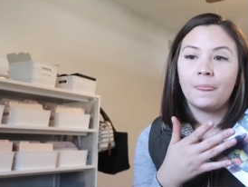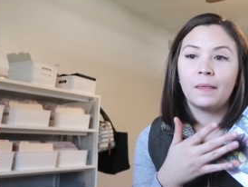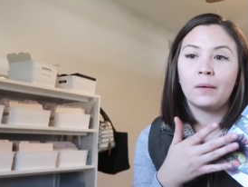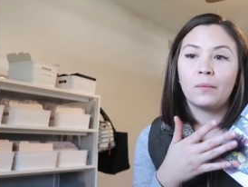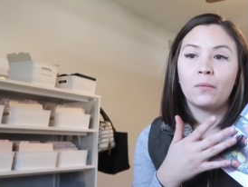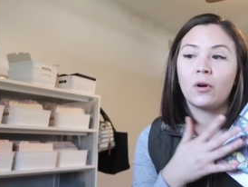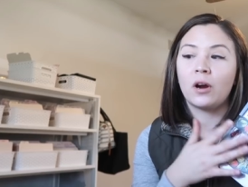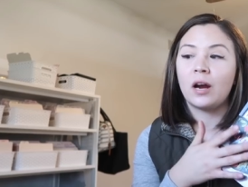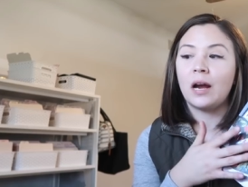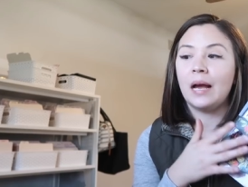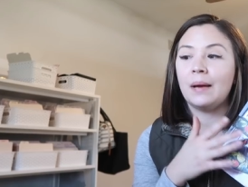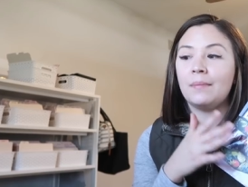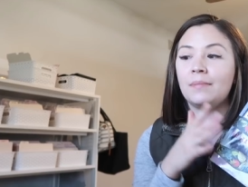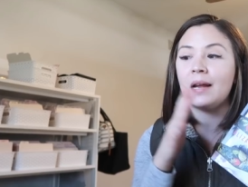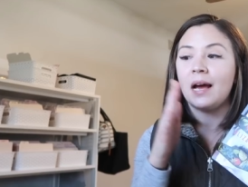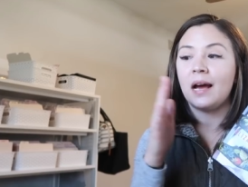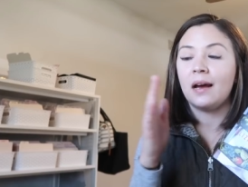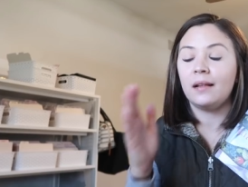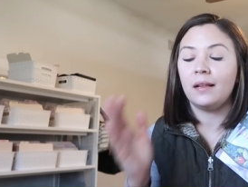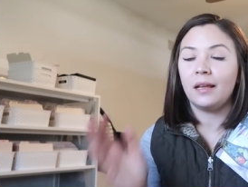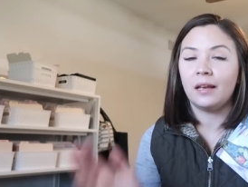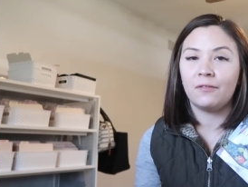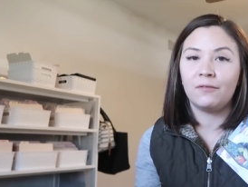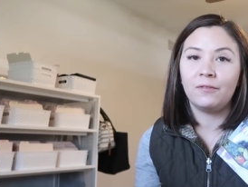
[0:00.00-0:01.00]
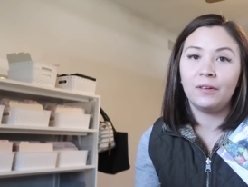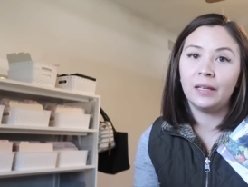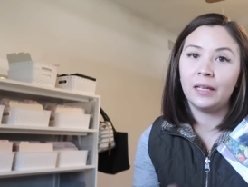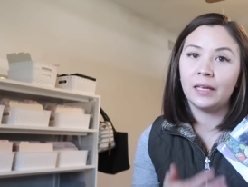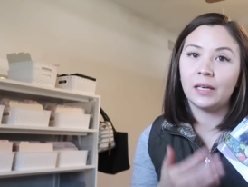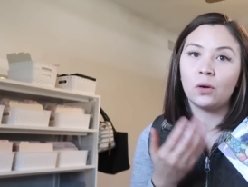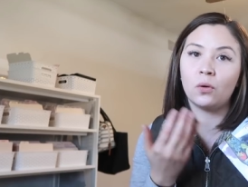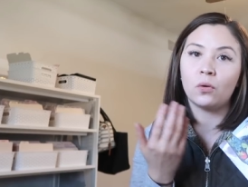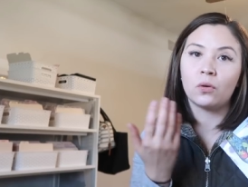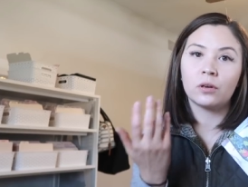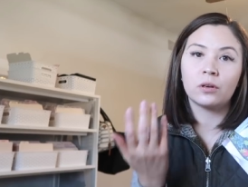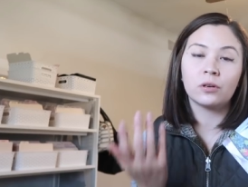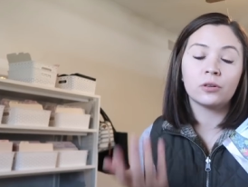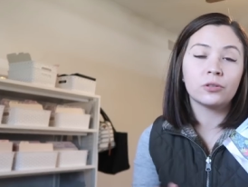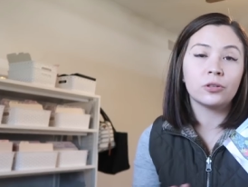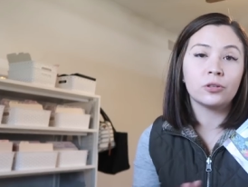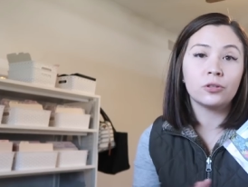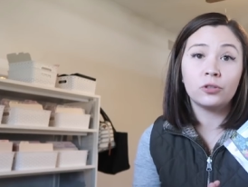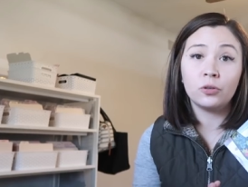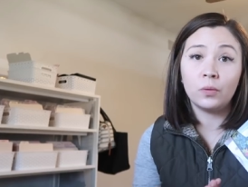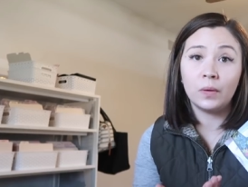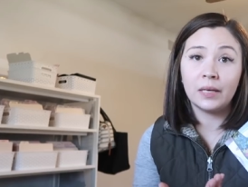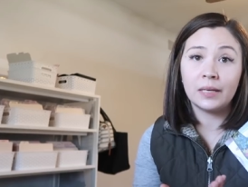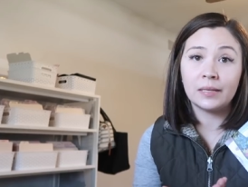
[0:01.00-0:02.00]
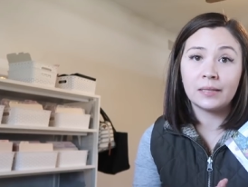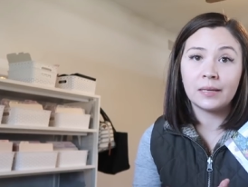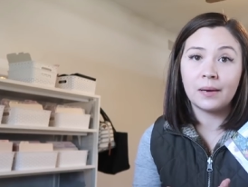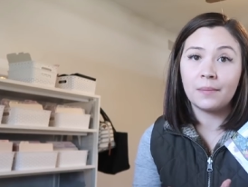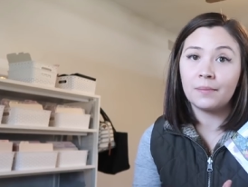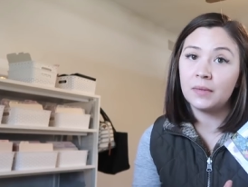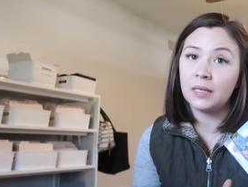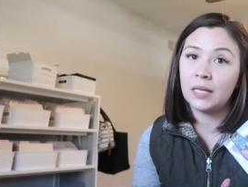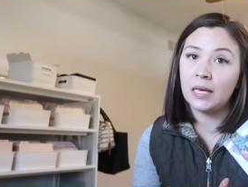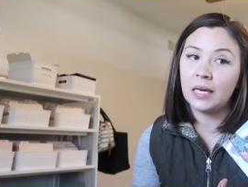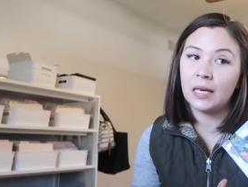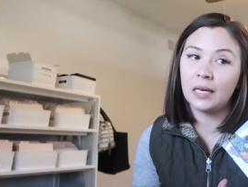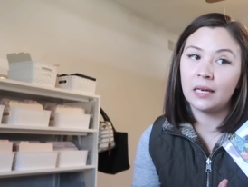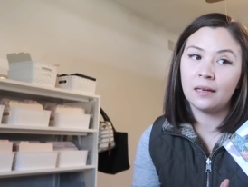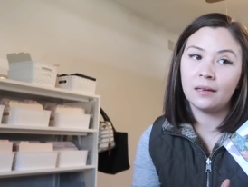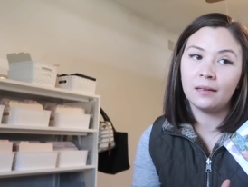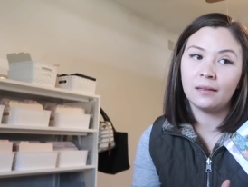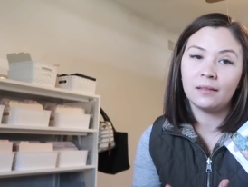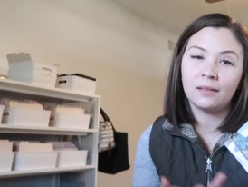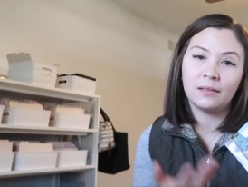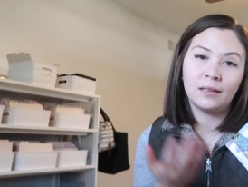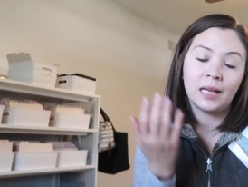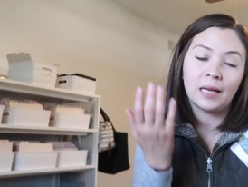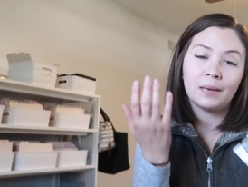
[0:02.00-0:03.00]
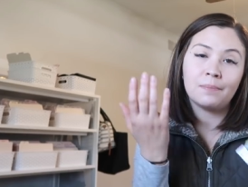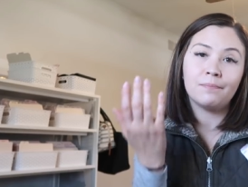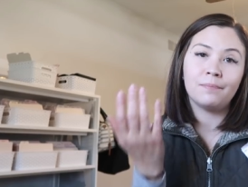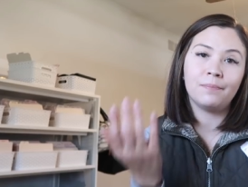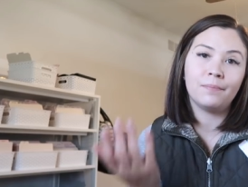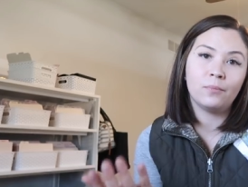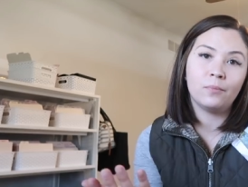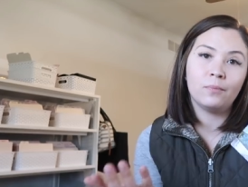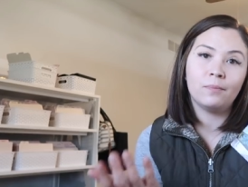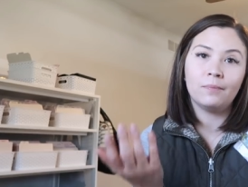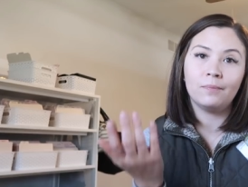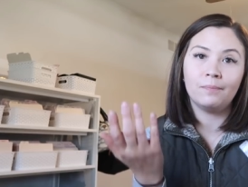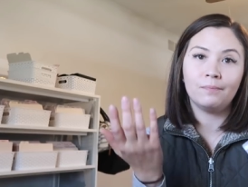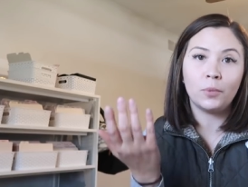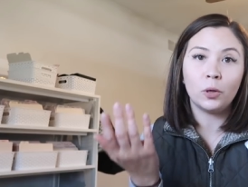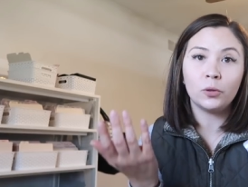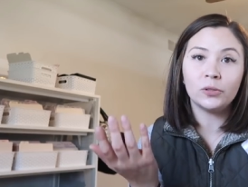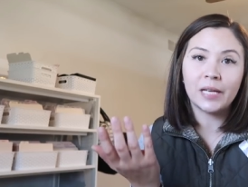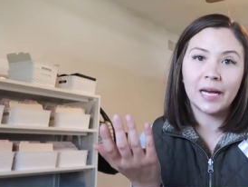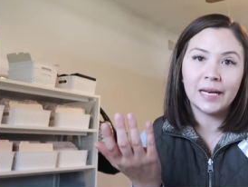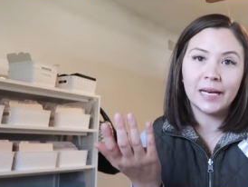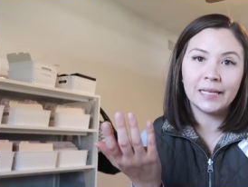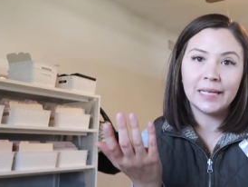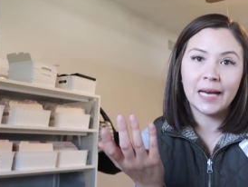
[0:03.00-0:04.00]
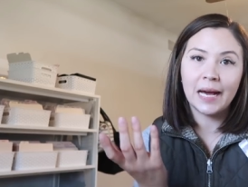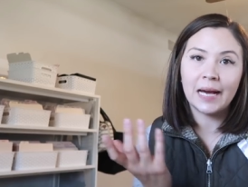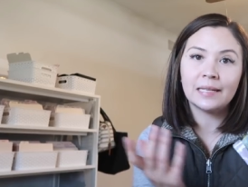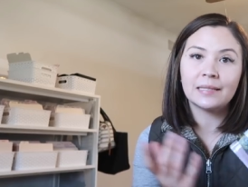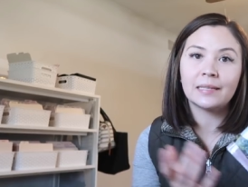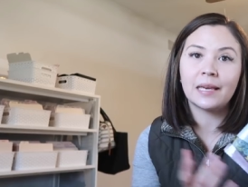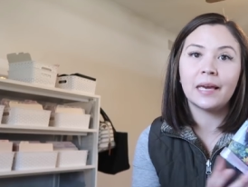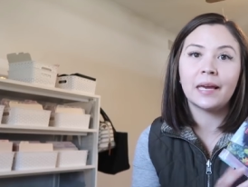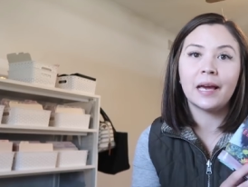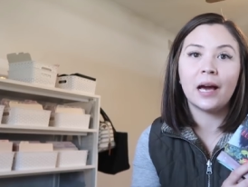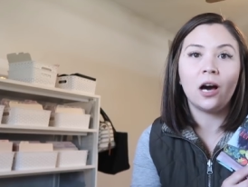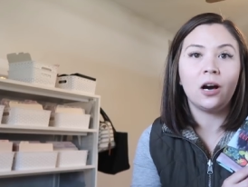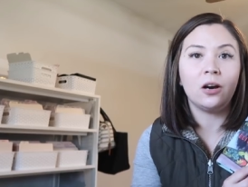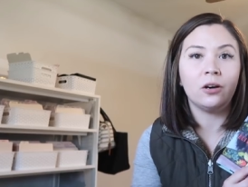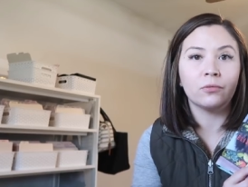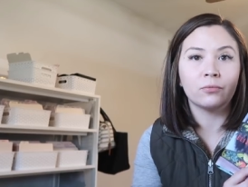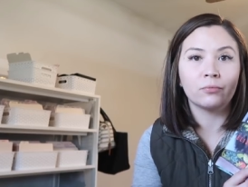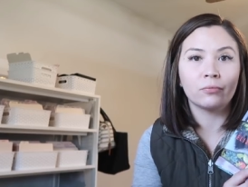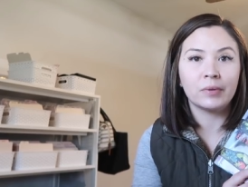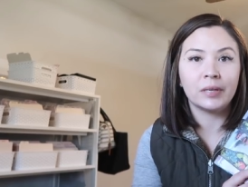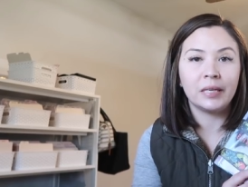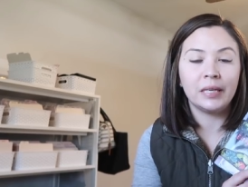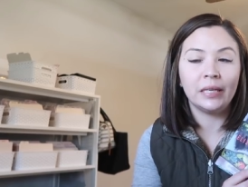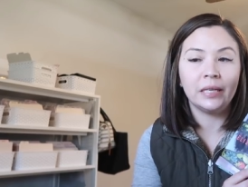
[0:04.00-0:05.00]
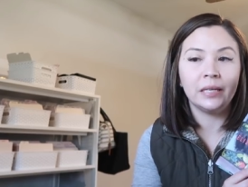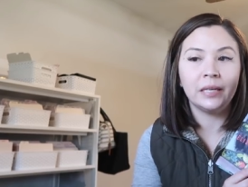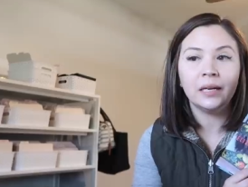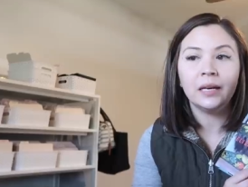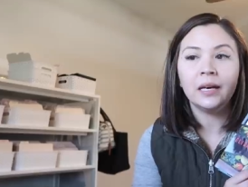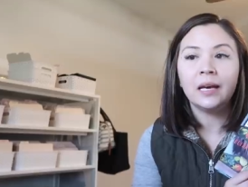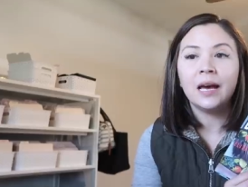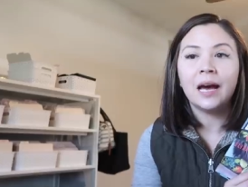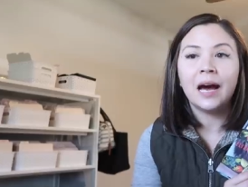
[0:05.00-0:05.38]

where I'm not like filling orders or doing something like multitasking, I'll read.